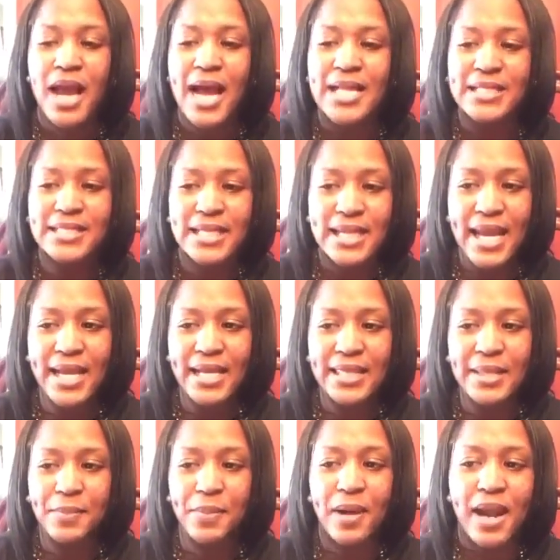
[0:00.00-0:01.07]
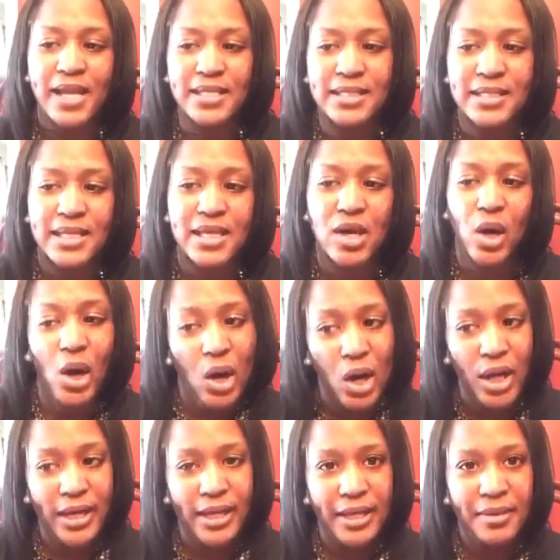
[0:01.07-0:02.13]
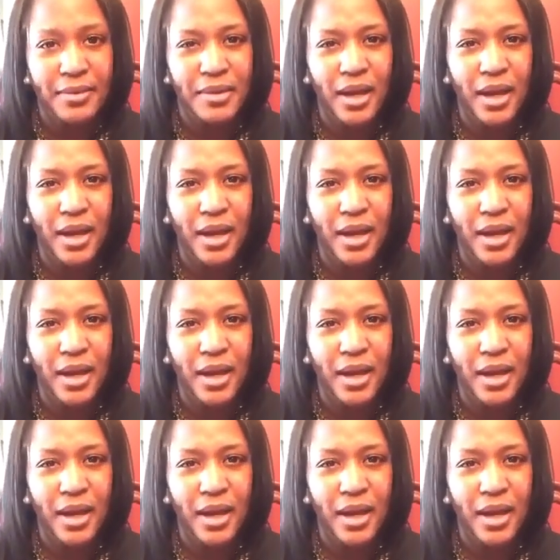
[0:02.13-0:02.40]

I did not get the pricing on it.